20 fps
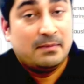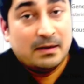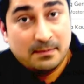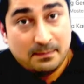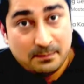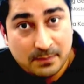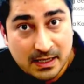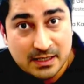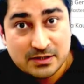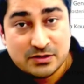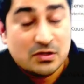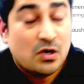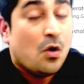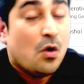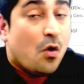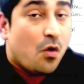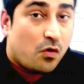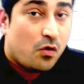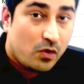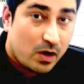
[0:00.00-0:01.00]
Plus,
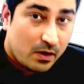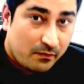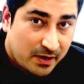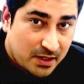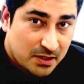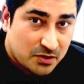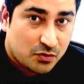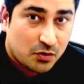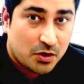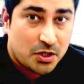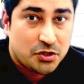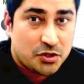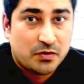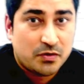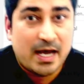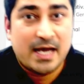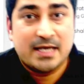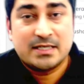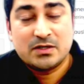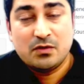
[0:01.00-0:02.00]
whoever is going to
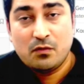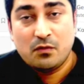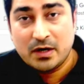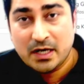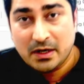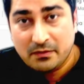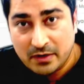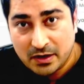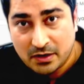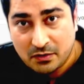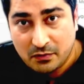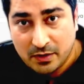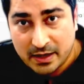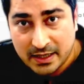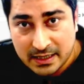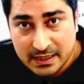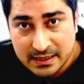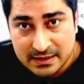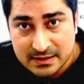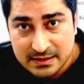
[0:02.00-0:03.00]
ask whatever
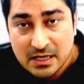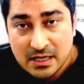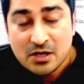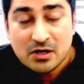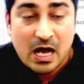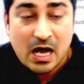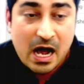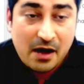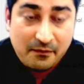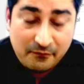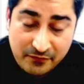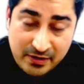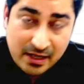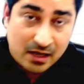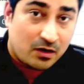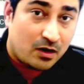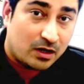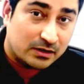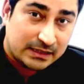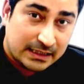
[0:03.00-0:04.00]
queries, we are
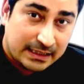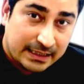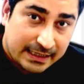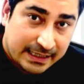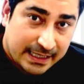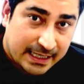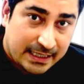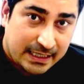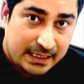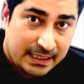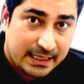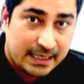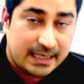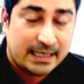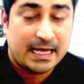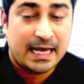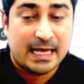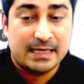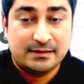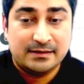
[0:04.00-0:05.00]
authenticating it,
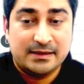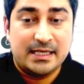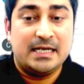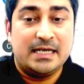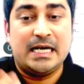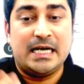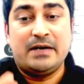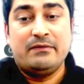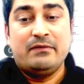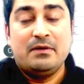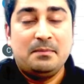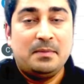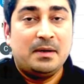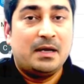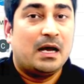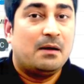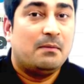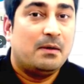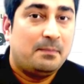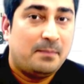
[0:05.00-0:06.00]
and then it will
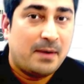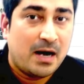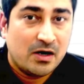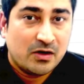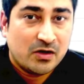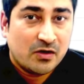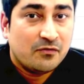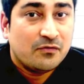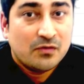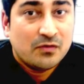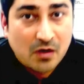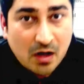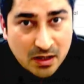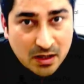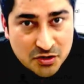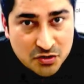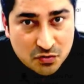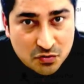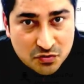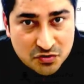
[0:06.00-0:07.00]
become a part of knowledge
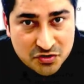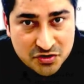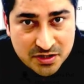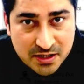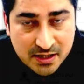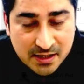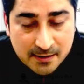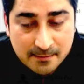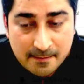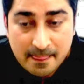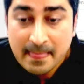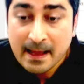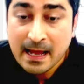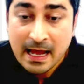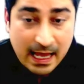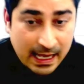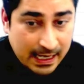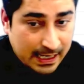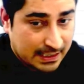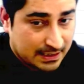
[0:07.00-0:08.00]
ocean.
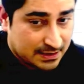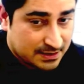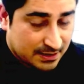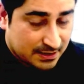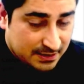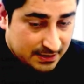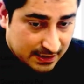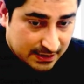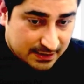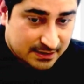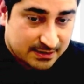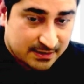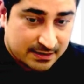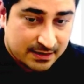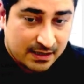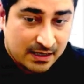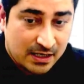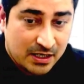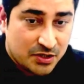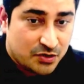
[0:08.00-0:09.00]
And yes,
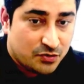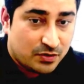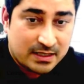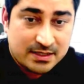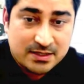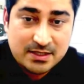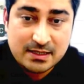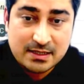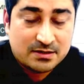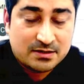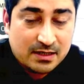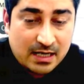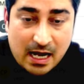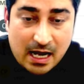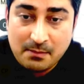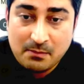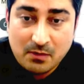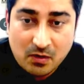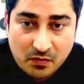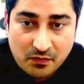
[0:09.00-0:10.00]
you can just come
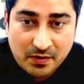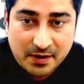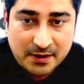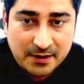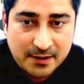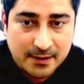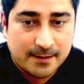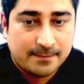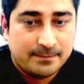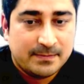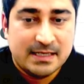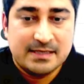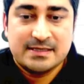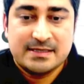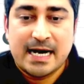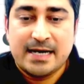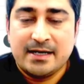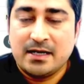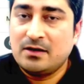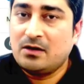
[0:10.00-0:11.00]
over here
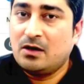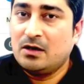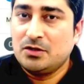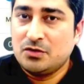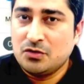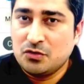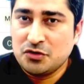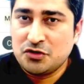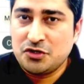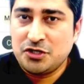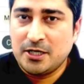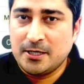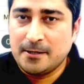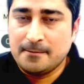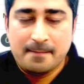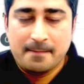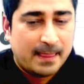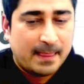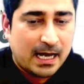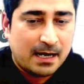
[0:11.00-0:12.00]
inside a knowledge ocean,
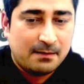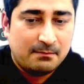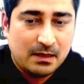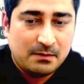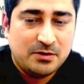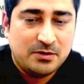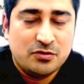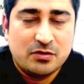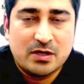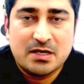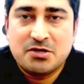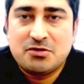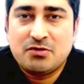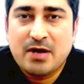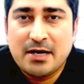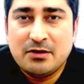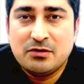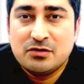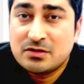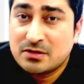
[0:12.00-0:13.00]
and maybe you can try
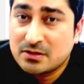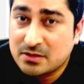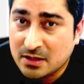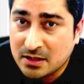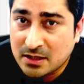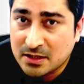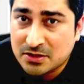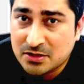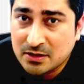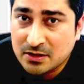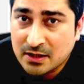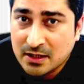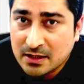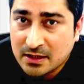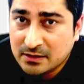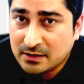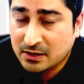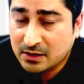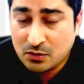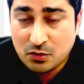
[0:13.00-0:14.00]
to search
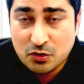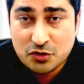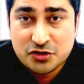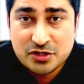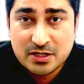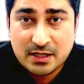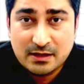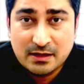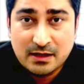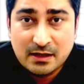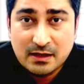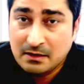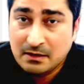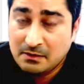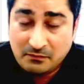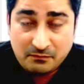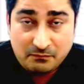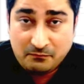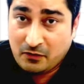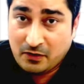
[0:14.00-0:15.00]
the question
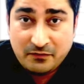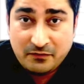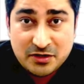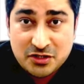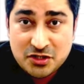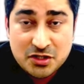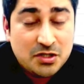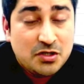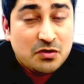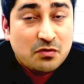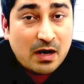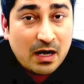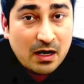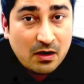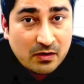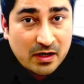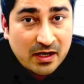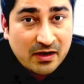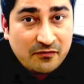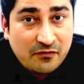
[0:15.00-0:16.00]
for which you are
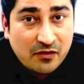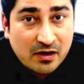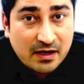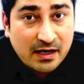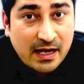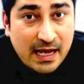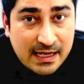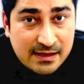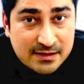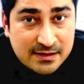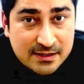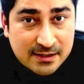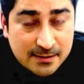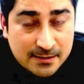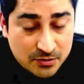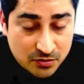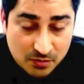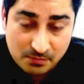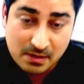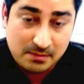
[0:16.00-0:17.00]
looking for an answer.
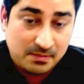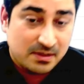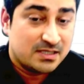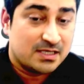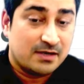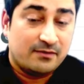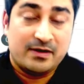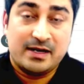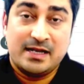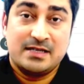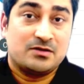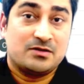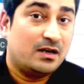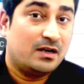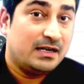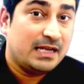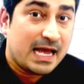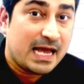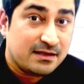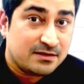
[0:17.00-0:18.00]
So maybe someone has already
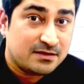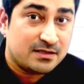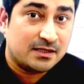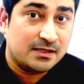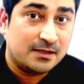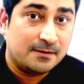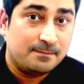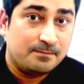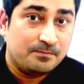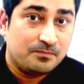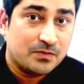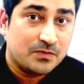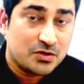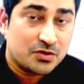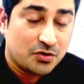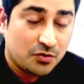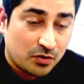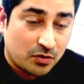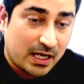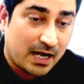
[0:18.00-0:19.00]
answered, so you
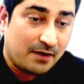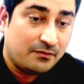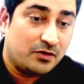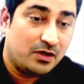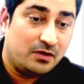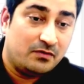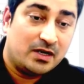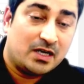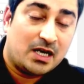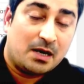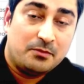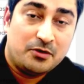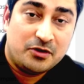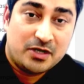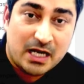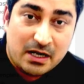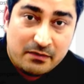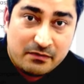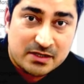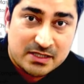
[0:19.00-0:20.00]
don't have to even
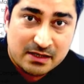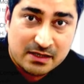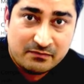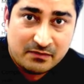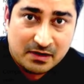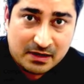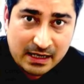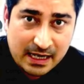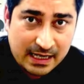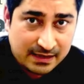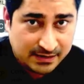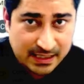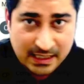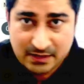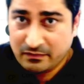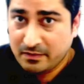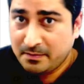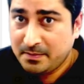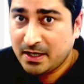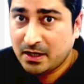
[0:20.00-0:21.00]
communicate with someone, and that will
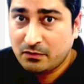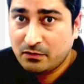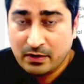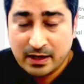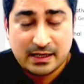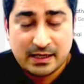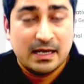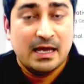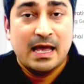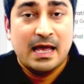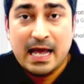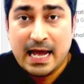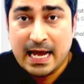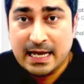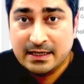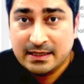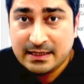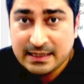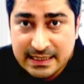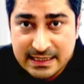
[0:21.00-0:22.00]
be a quick and
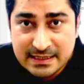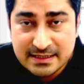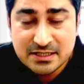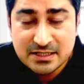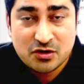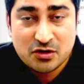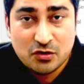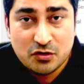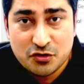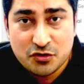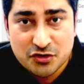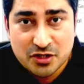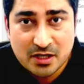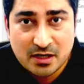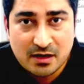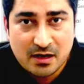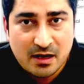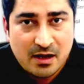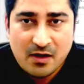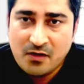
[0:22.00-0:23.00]
easy solution
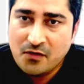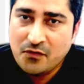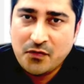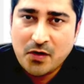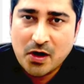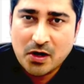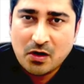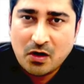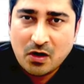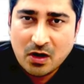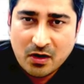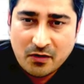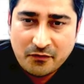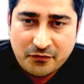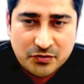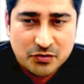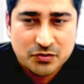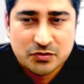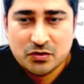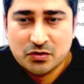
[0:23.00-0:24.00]
for all of you.
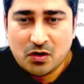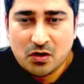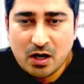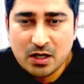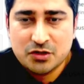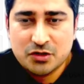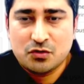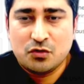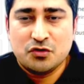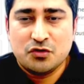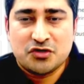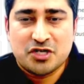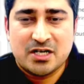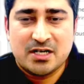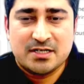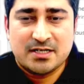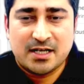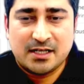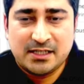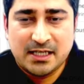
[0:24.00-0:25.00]
So knowledge ocean is
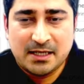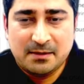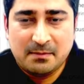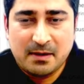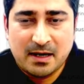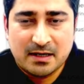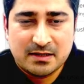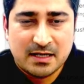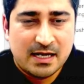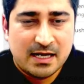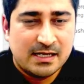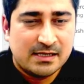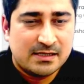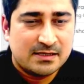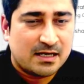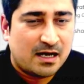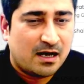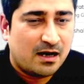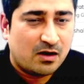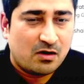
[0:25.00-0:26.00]
nothing but it's
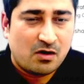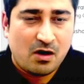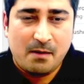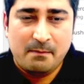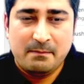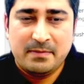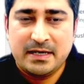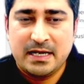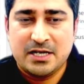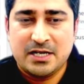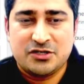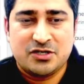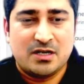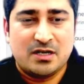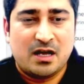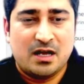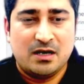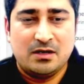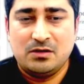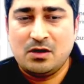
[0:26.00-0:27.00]
a combination, a
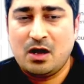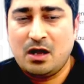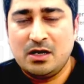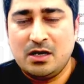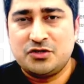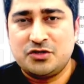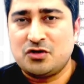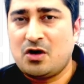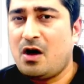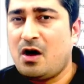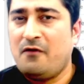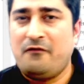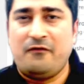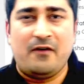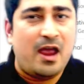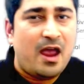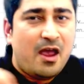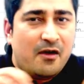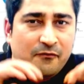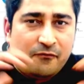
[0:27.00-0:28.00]
knowledge of
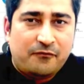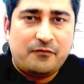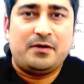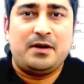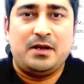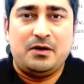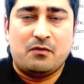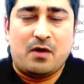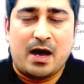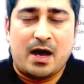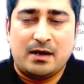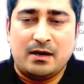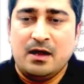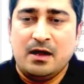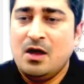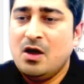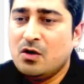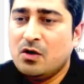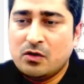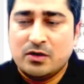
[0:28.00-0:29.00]
everyone
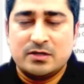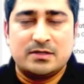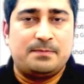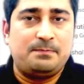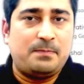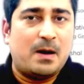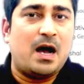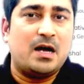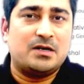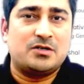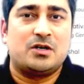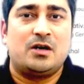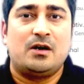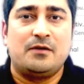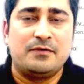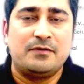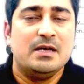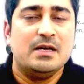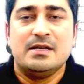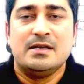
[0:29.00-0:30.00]
who is a part of
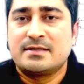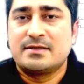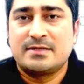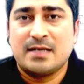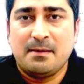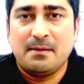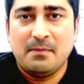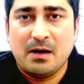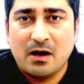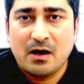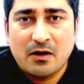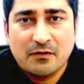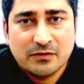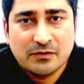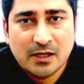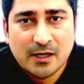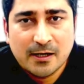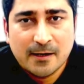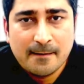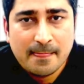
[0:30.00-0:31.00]
some of
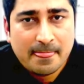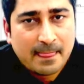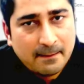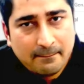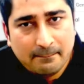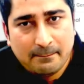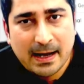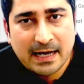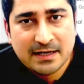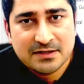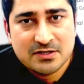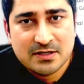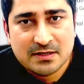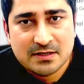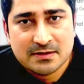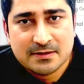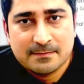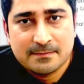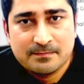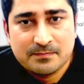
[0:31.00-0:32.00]
the
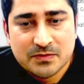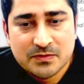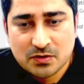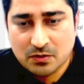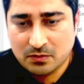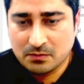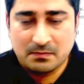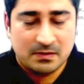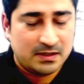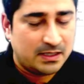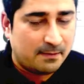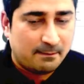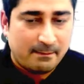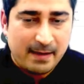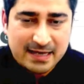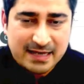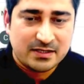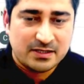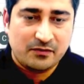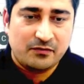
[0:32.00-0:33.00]
batches. So in a
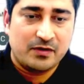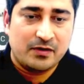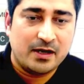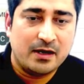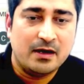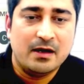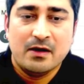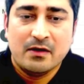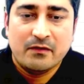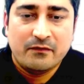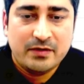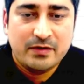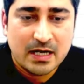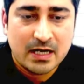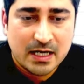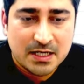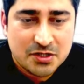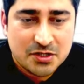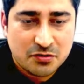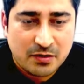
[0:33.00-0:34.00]
massive way, we
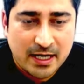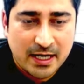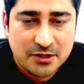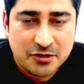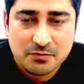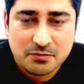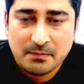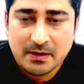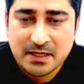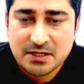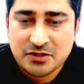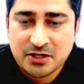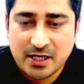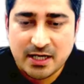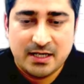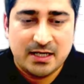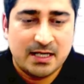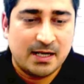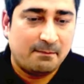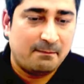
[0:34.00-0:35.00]
are trying to maintain,
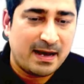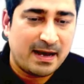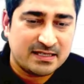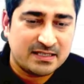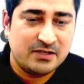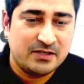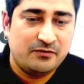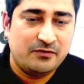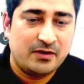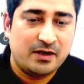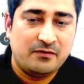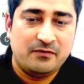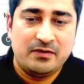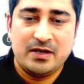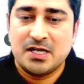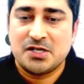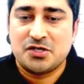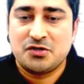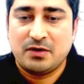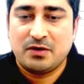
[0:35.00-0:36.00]
in a massive way, we are
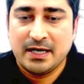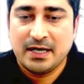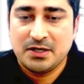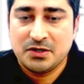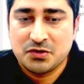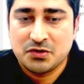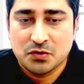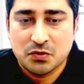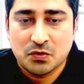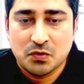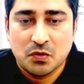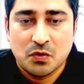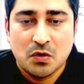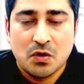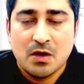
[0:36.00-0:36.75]
trying to